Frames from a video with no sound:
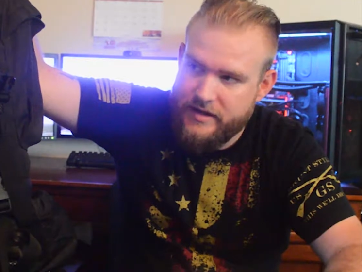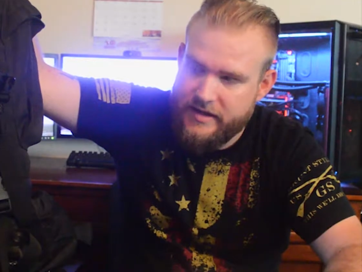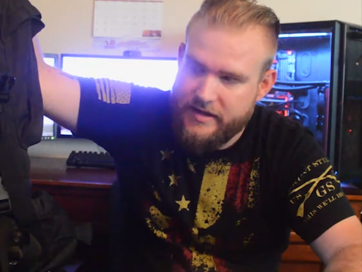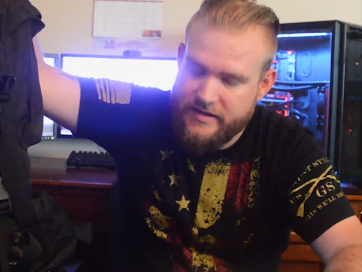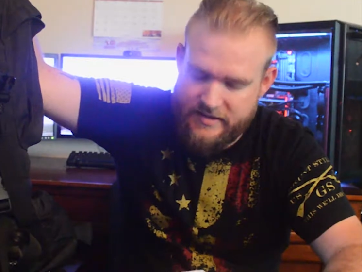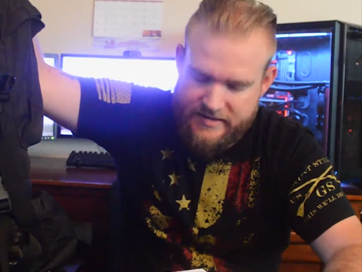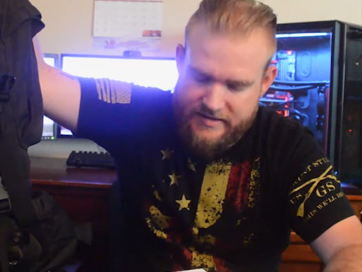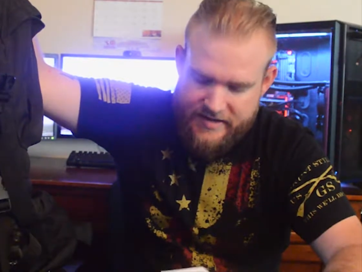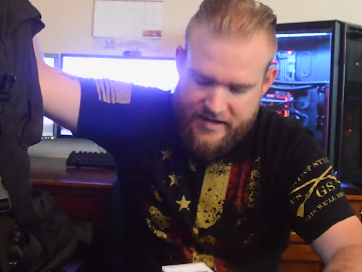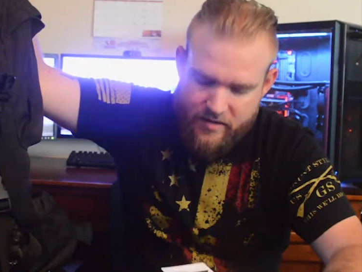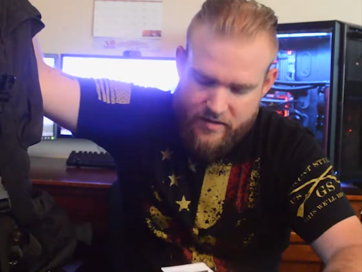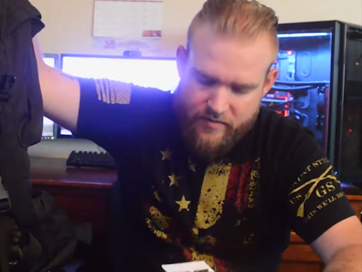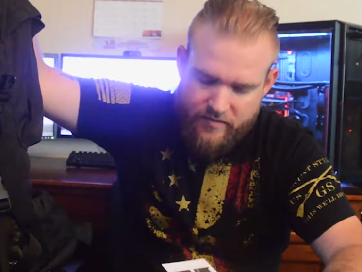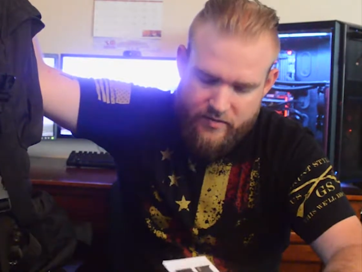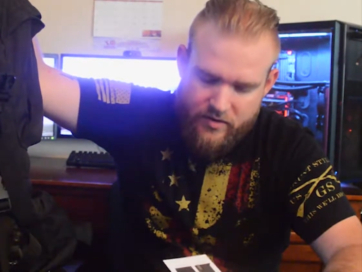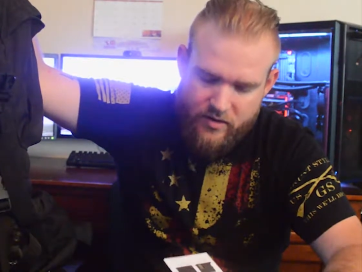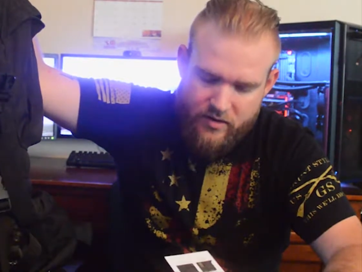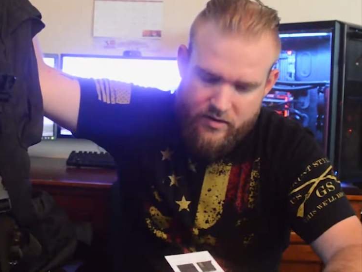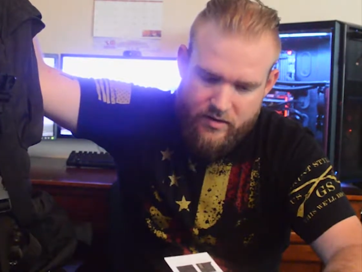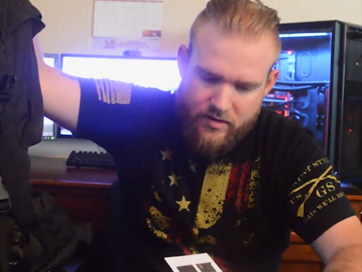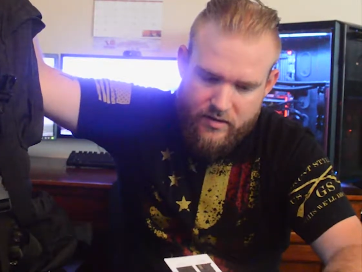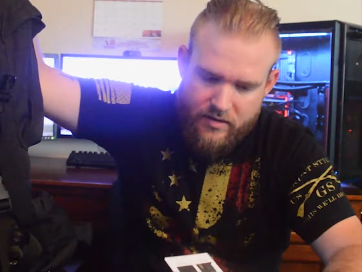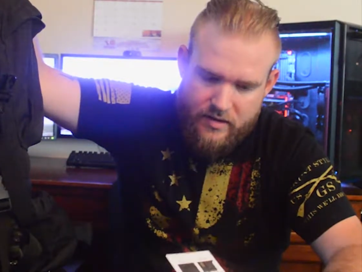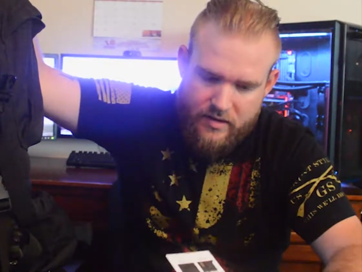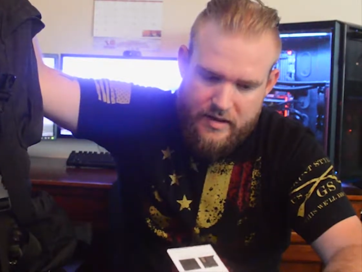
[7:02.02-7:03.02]
is a
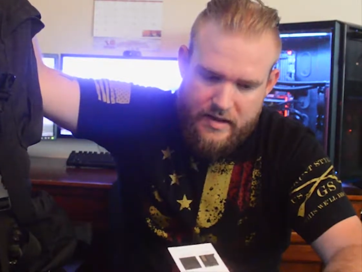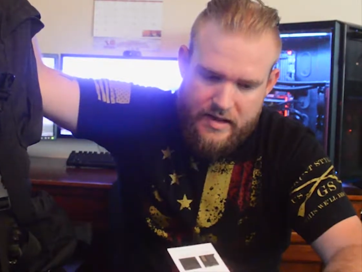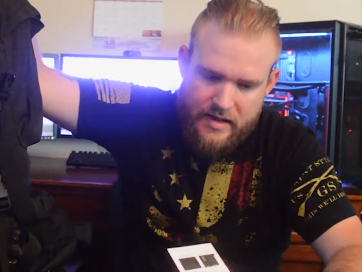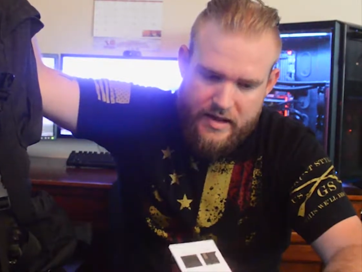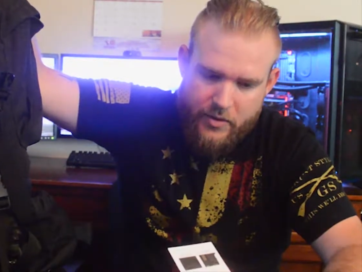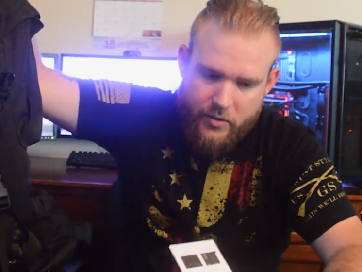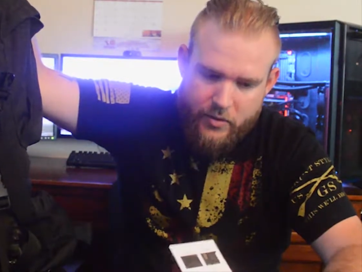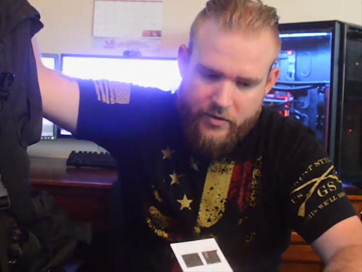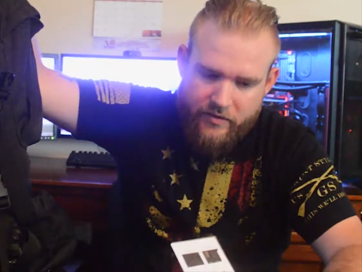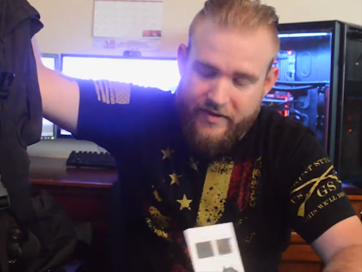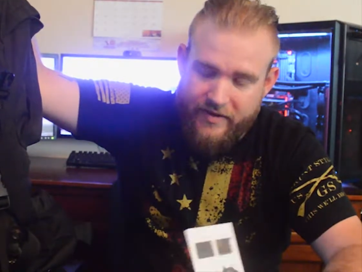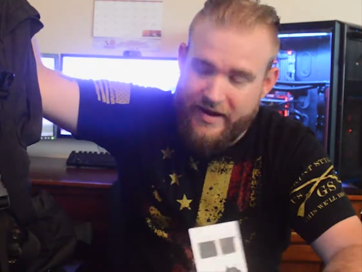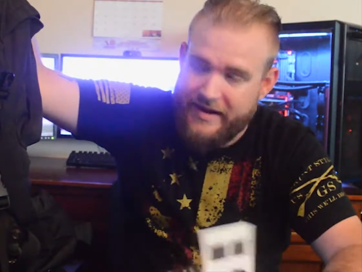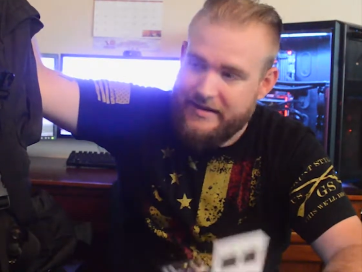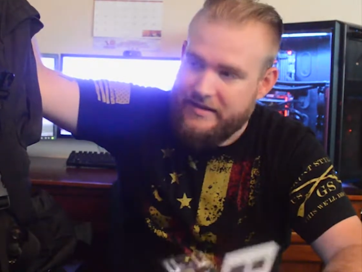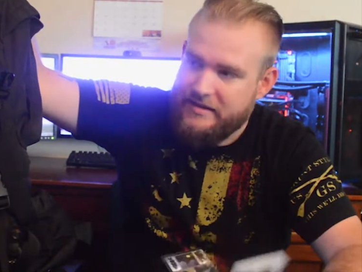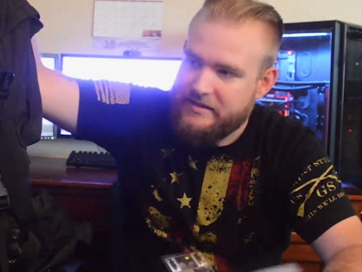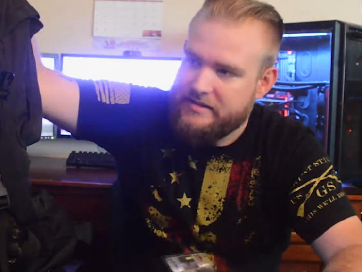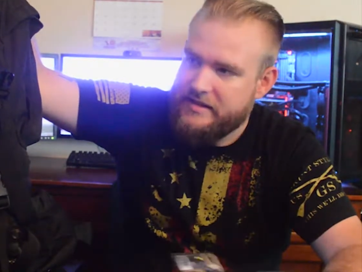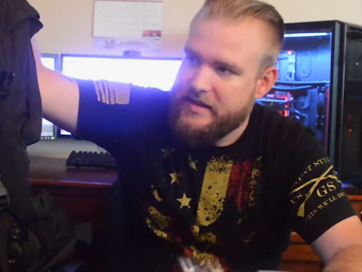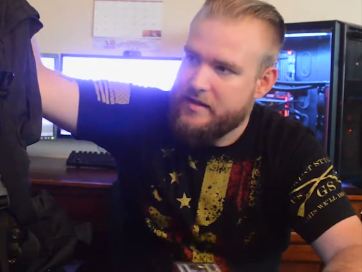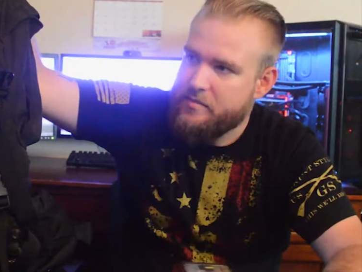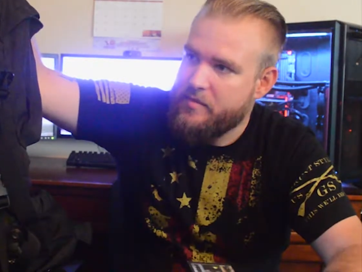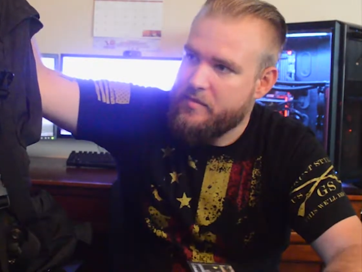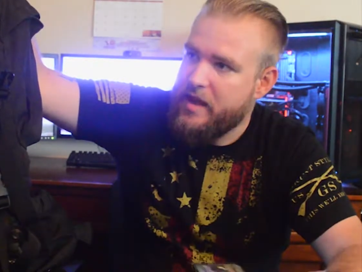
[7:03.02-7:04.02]
downfall. I would like to
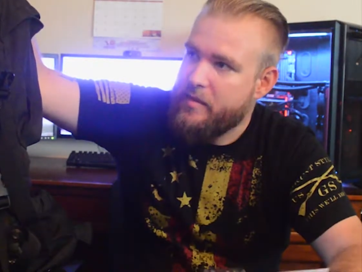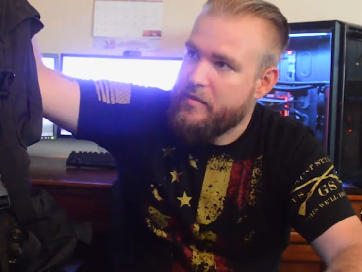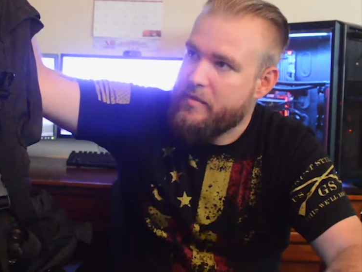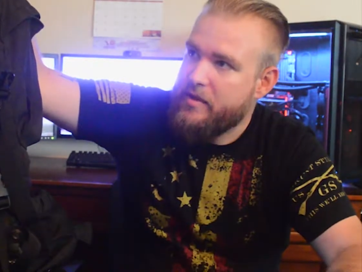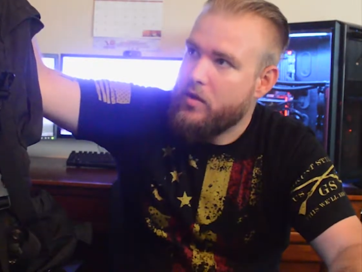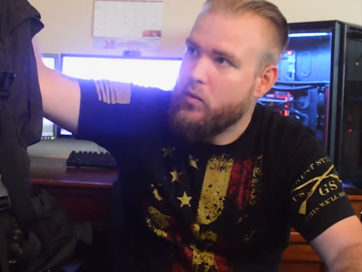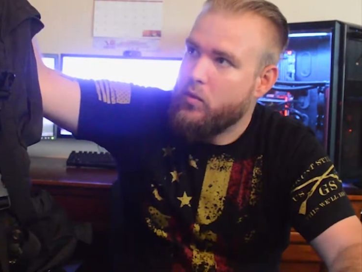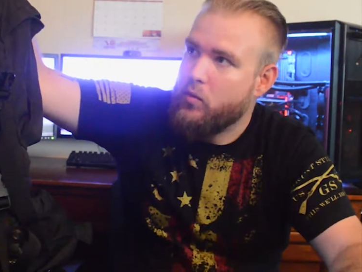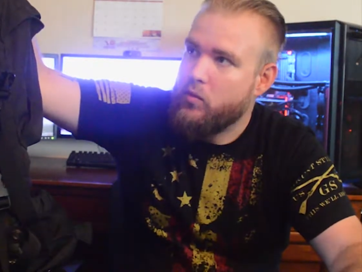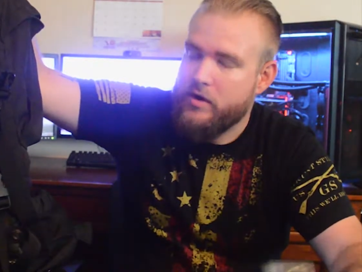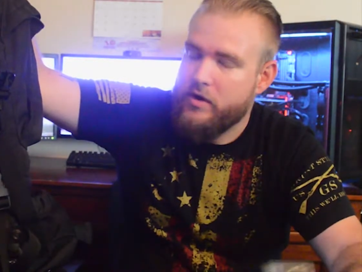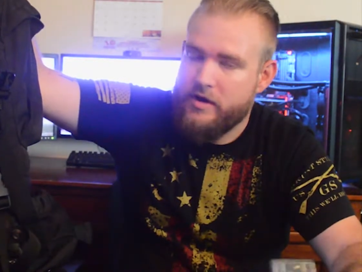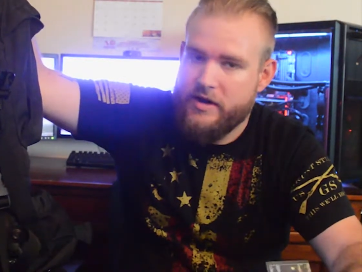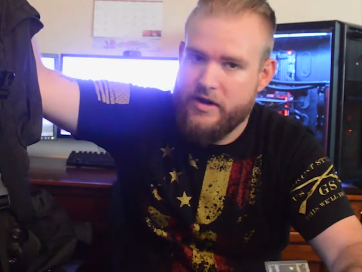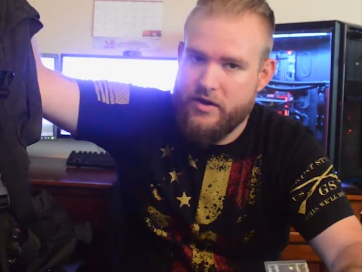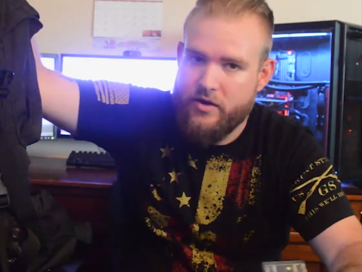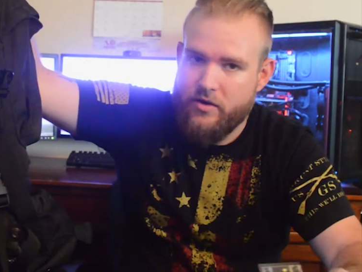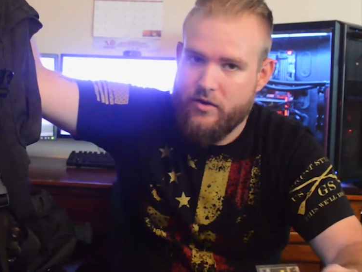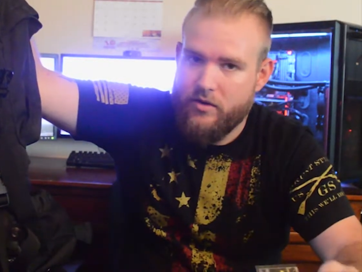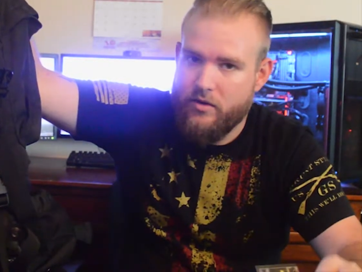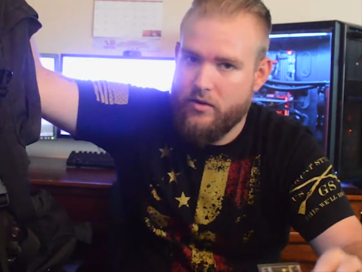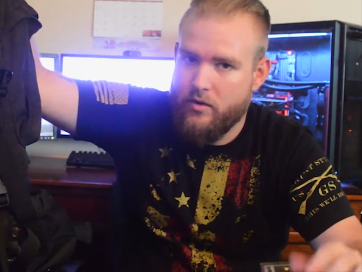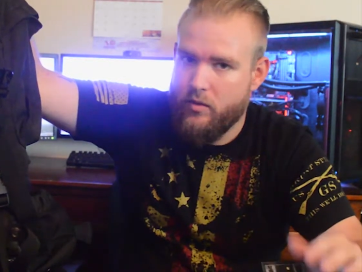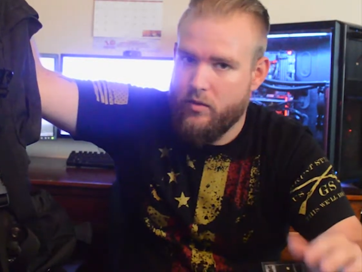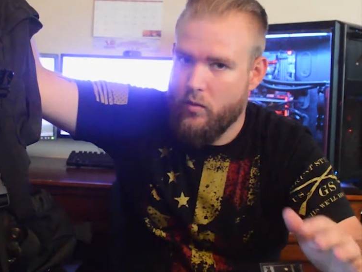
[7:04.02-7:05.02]
see maybe a
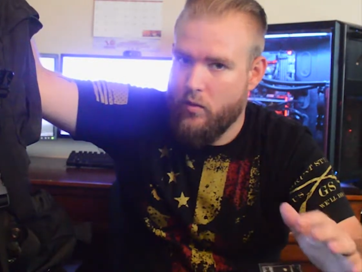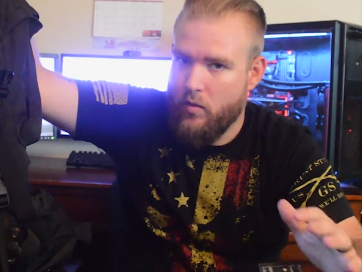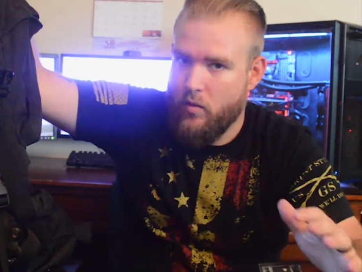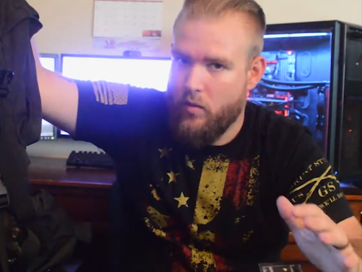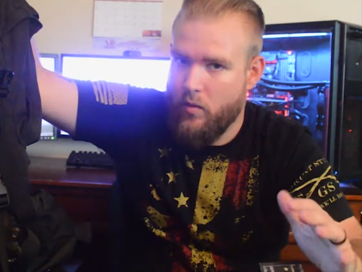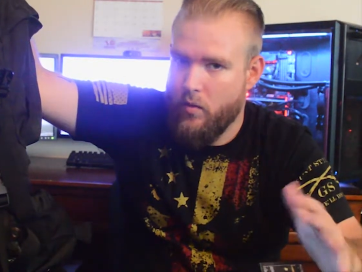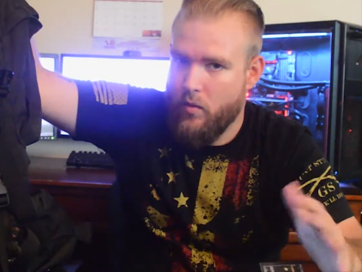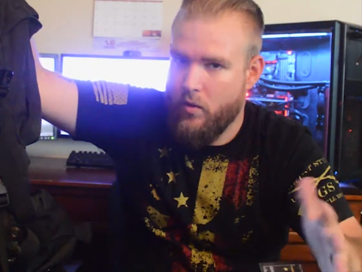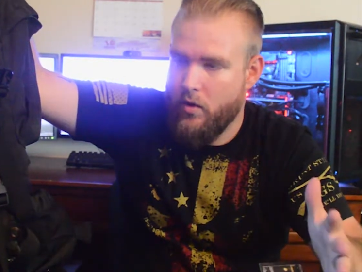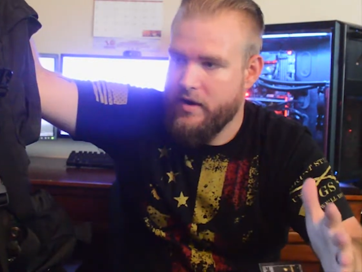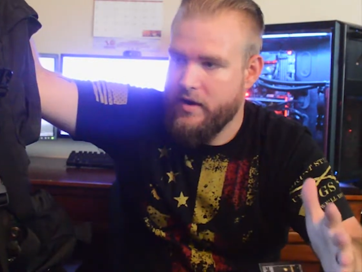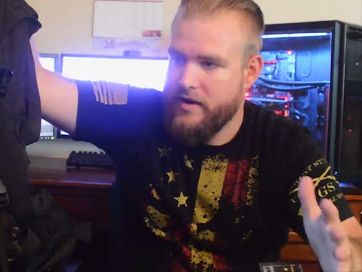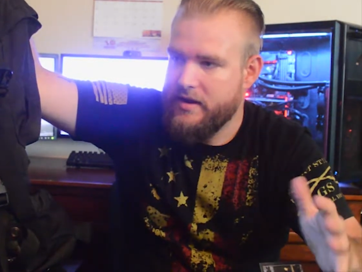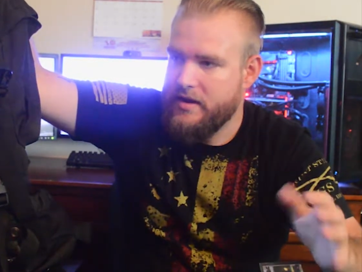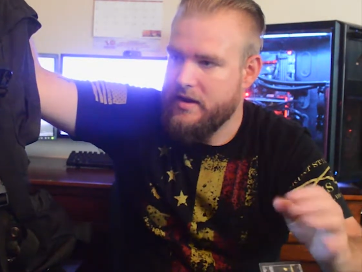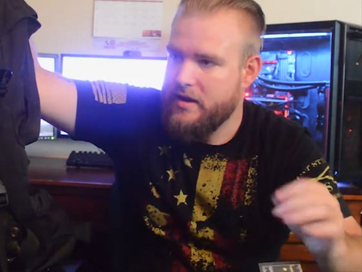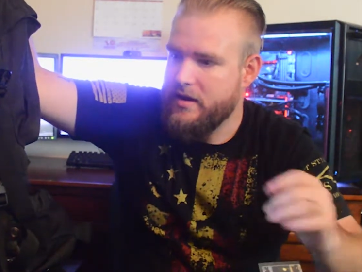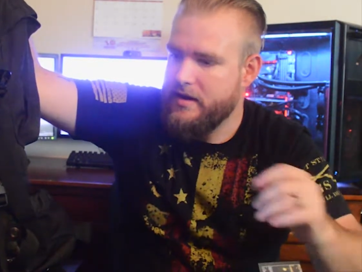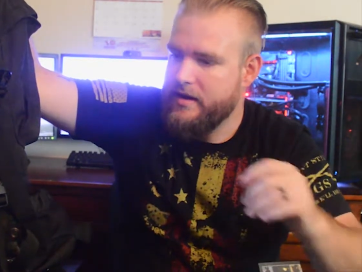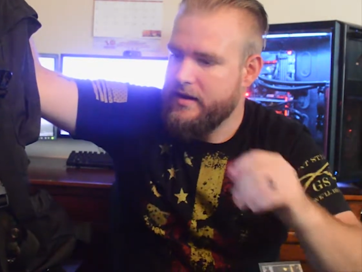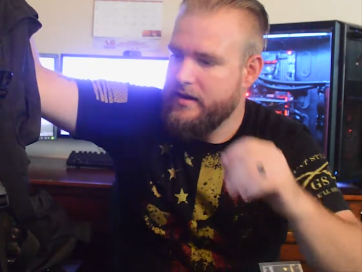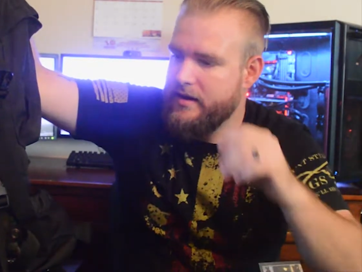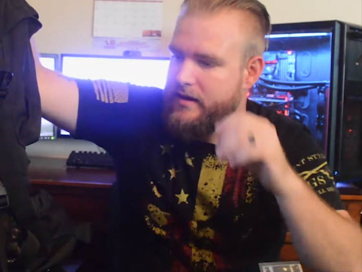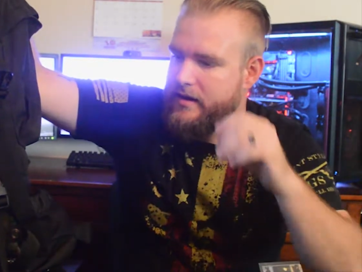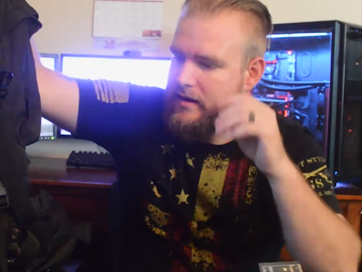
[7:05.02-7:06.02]
1-year warranty
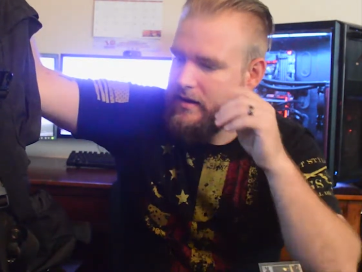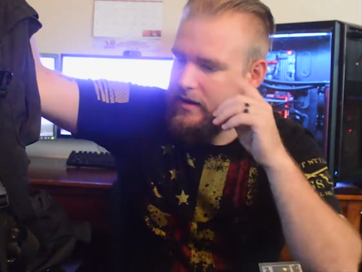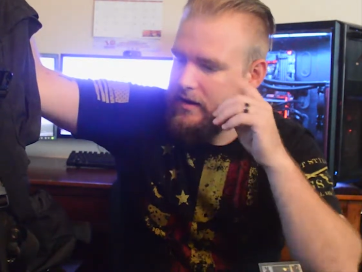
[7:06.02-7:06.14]
on it.